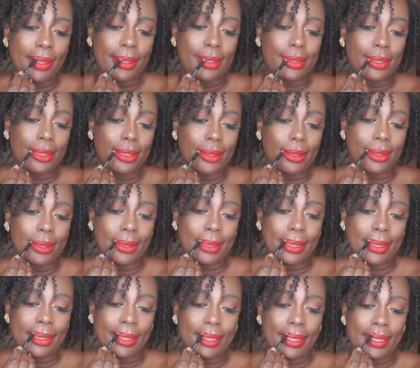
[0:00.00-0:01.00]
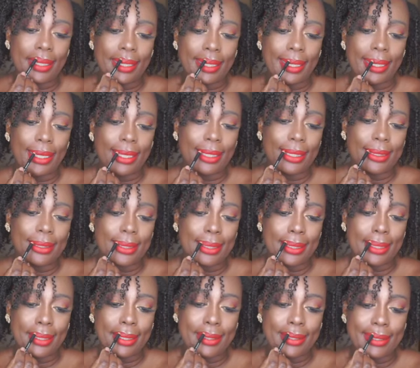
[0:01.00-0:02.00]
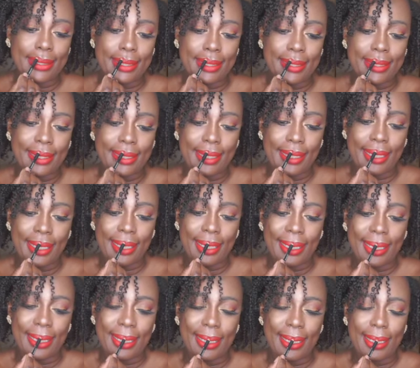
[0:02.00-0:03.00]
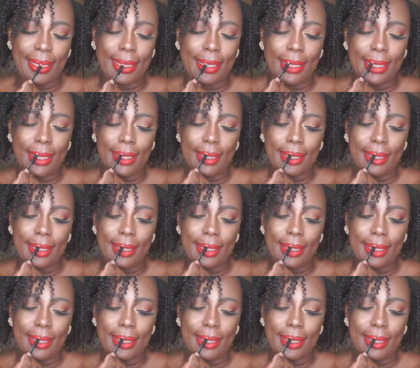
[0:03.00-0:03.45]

So you wanna line as closely as you can,